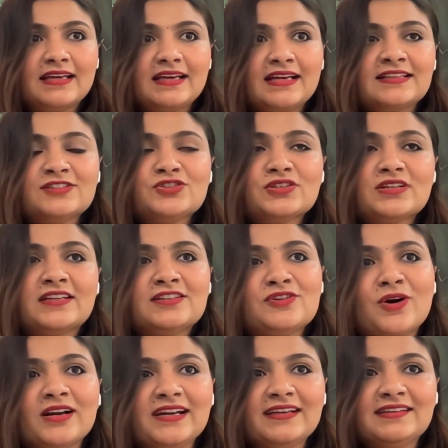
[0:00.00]
it's
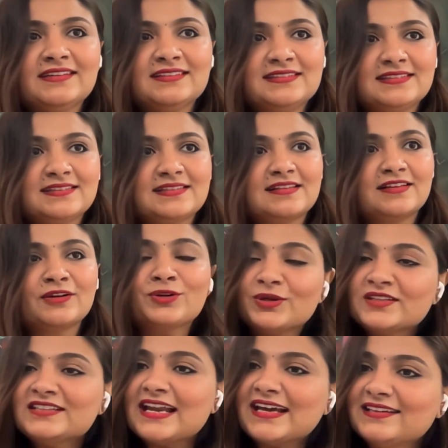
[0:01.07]
not like this,
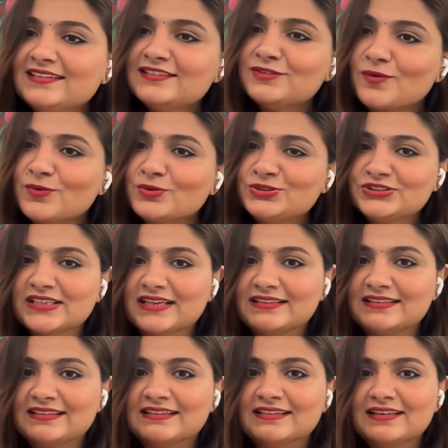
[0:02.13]
it's like this ocean, I
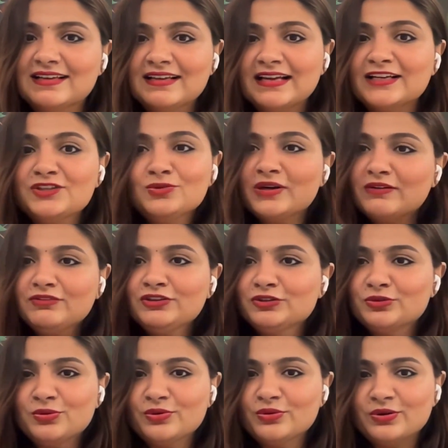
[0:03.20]
think. Like, you never
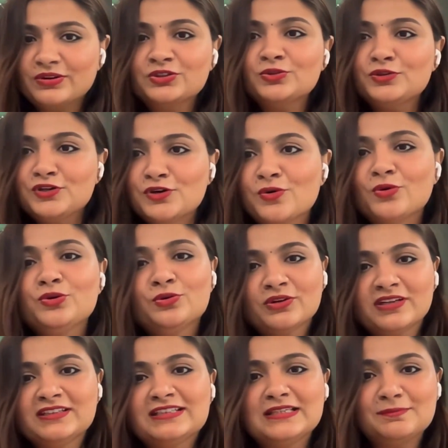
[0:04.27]
know, you're
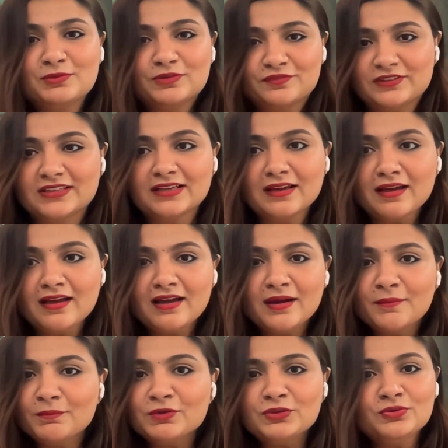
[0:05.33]
in deep of it,
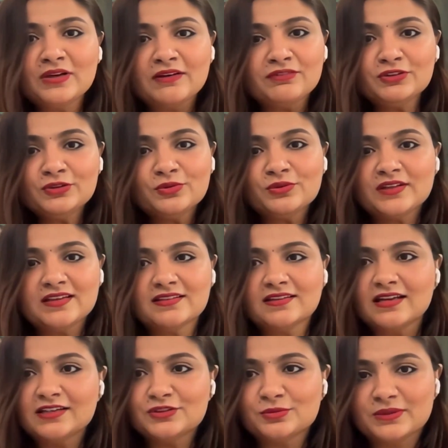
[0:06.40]
but you never know there's an
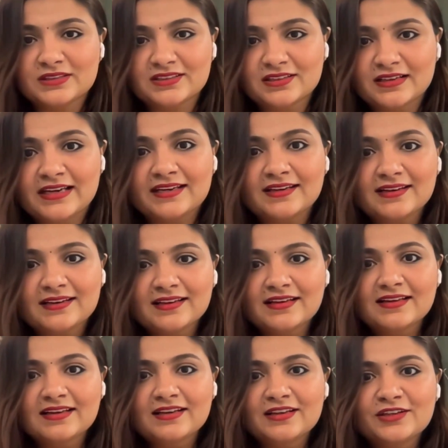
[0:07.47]
end to it. Like,
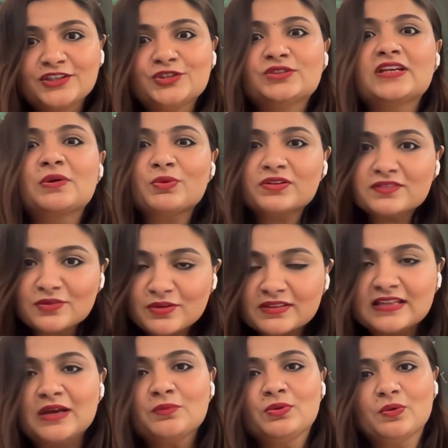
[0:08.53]
there
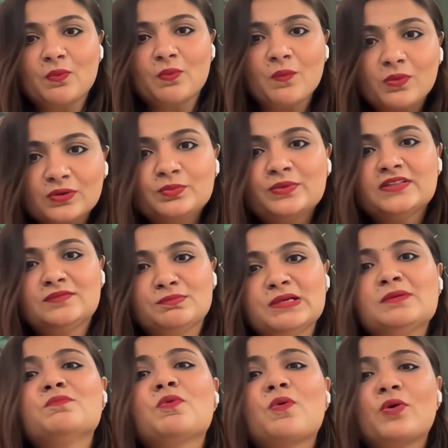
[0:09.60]
will always be
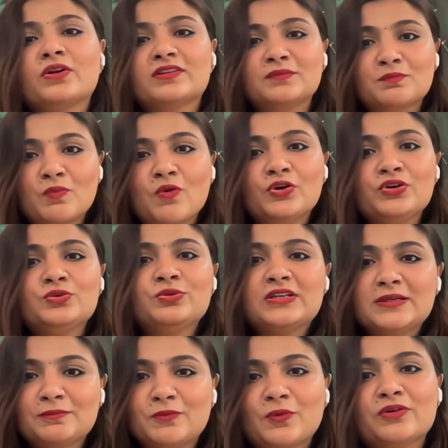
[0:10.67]
more. The more you
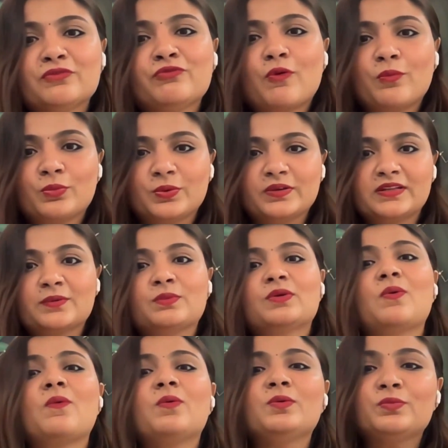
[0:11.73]
keep going forward, there will
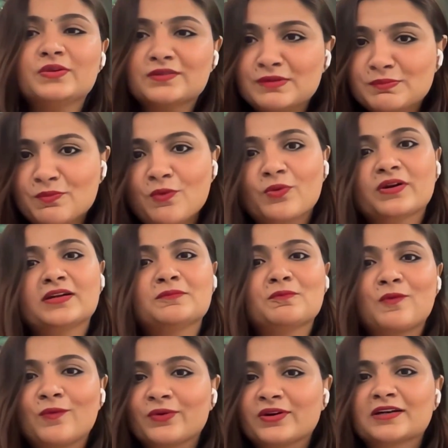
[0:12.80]
always be more and
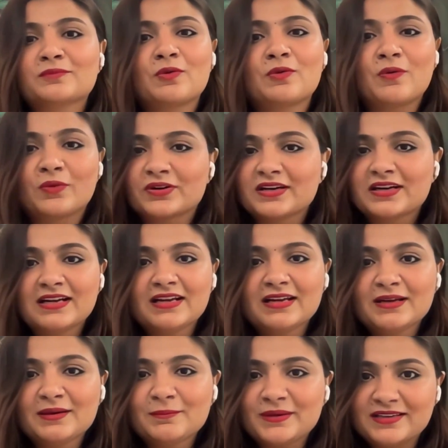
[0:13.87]
more and more,
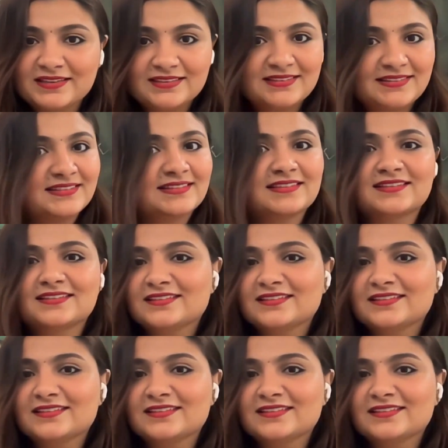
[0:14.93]
because